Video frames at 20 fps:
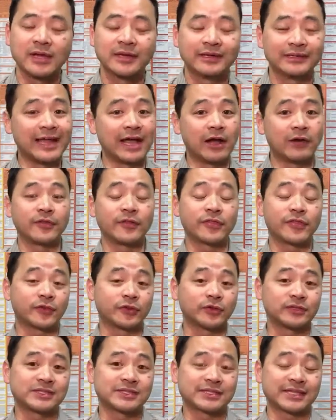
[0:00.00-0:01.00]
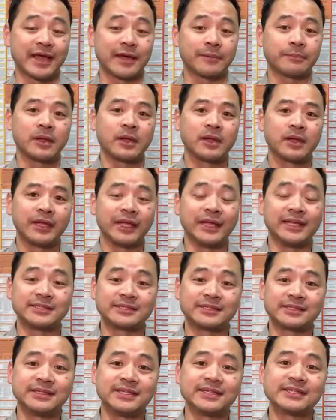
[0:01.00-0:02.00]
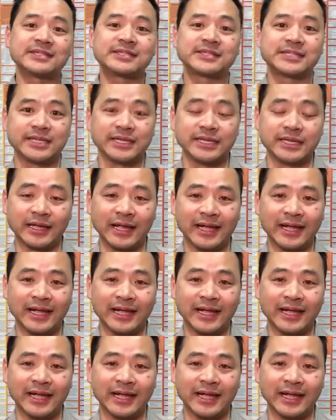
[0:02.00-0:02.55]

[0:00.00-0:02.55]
Now, the third step is the C,